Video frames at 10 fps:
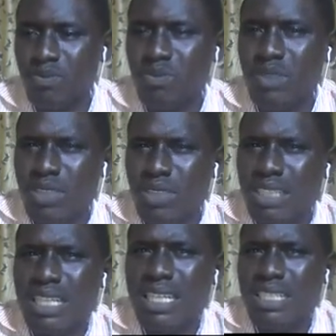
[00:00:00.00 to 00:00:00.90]
What are the
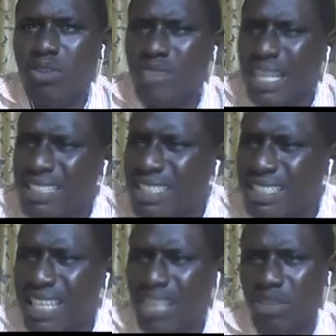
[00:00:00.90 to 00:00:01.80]
challenges of taxing digital
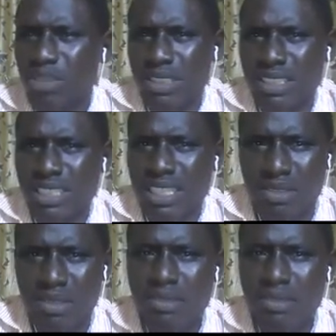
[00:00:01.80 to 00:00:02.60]
economy in Nigeria?